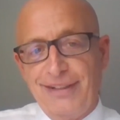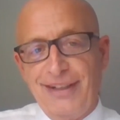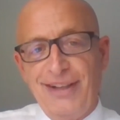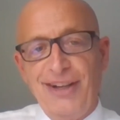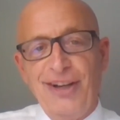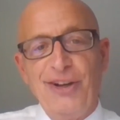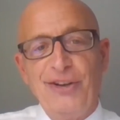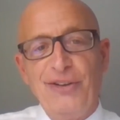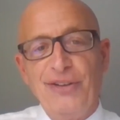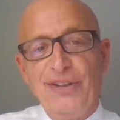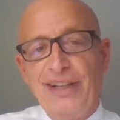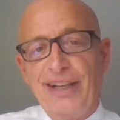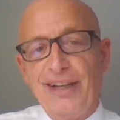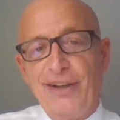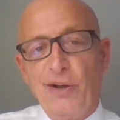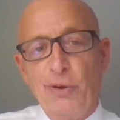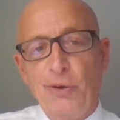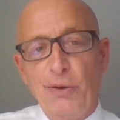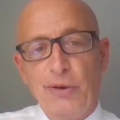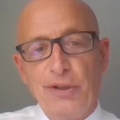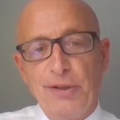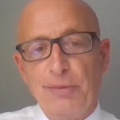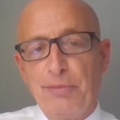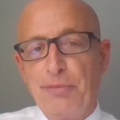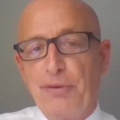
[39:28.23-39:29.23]
and they
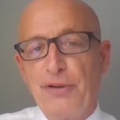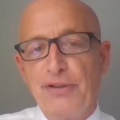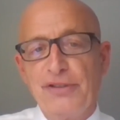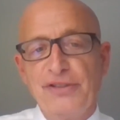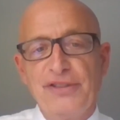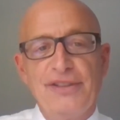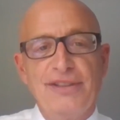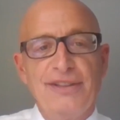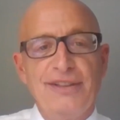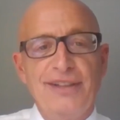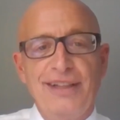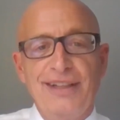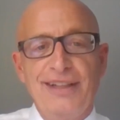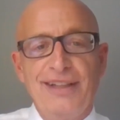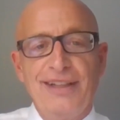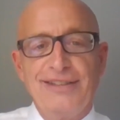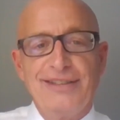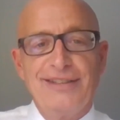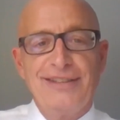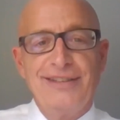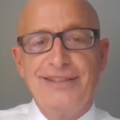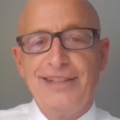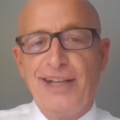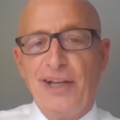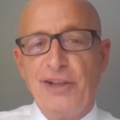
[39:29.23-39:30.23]
go with the person that
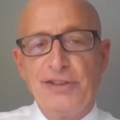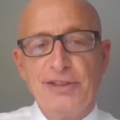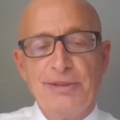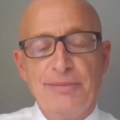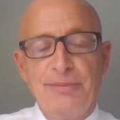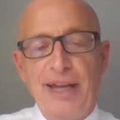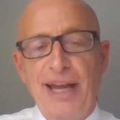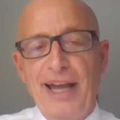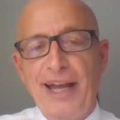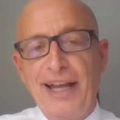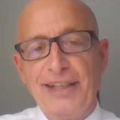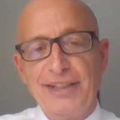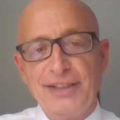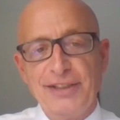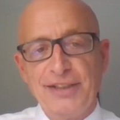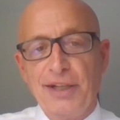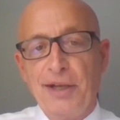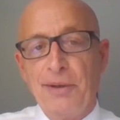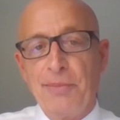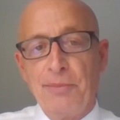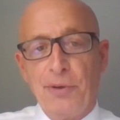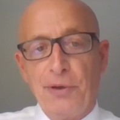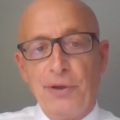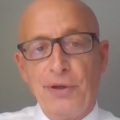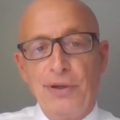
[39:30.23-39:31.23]
tells them the highest
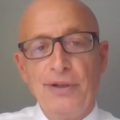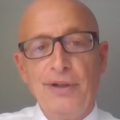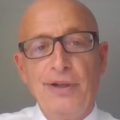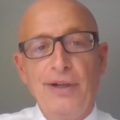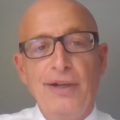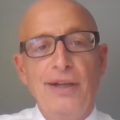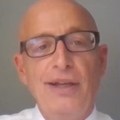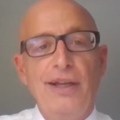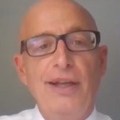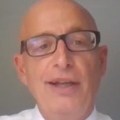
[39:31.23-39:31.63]
number,